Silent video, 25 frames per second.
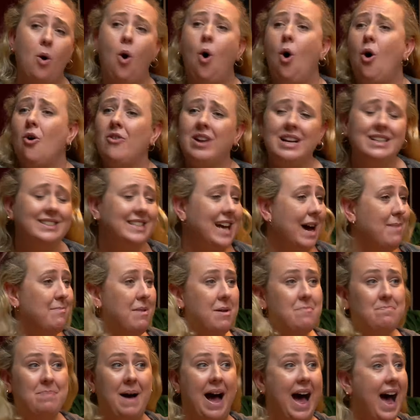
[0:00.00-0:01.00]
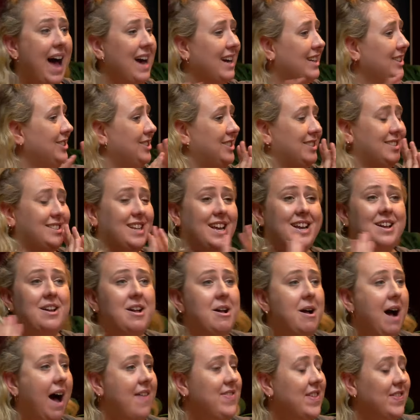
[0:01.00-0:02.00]
pouring down my back and just like,
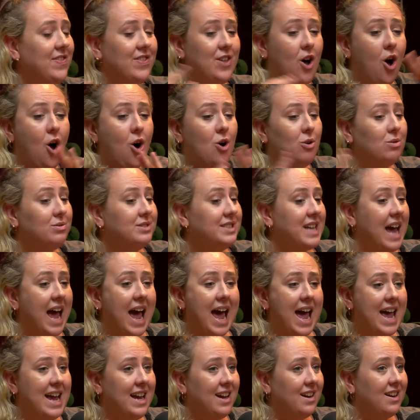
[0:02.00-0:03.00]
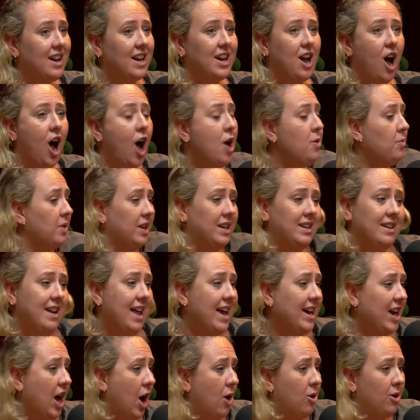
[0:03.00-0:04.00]
and then the whole day, like I wouldn't
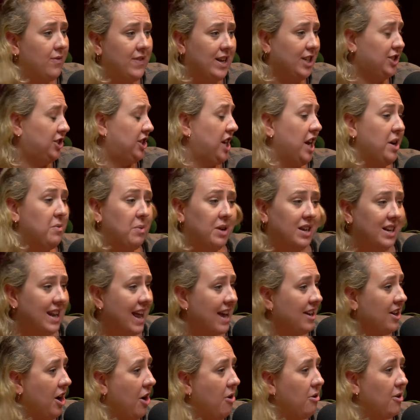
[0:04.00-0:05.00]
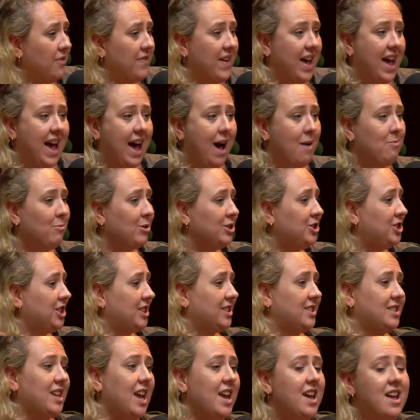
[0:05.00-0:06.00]
let go of it. She wouldn't let go of it. And we're
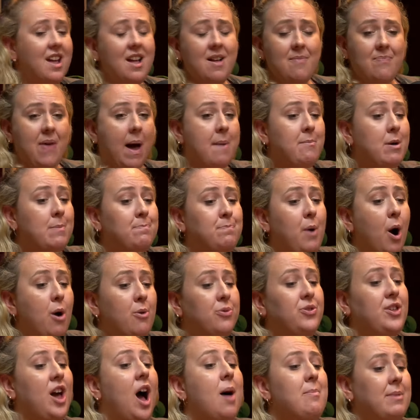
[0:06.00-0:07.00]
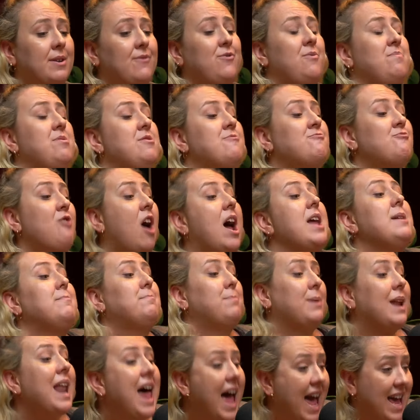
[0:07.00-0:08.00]
just like, and we're both coming from the right
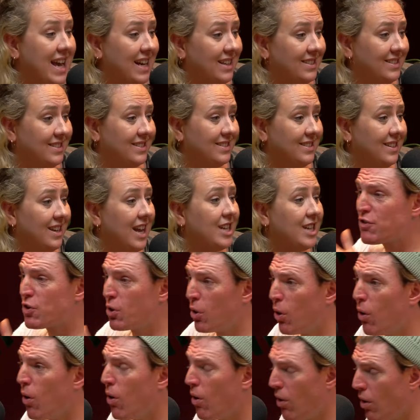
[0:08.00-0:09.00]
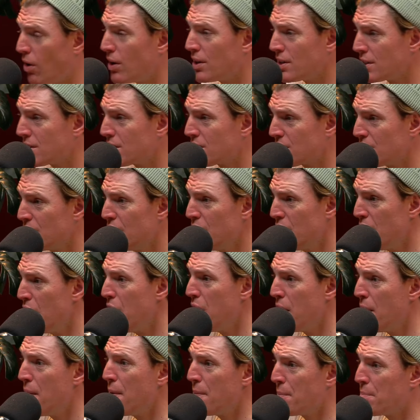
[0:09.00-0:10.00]
place. Yeah, she's not being a
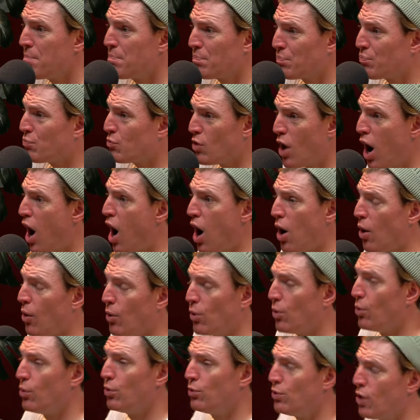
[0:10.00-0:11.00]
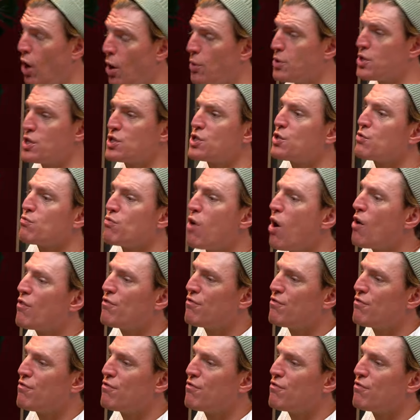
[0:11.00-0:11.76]
bad person. No, no, and just it, the wrong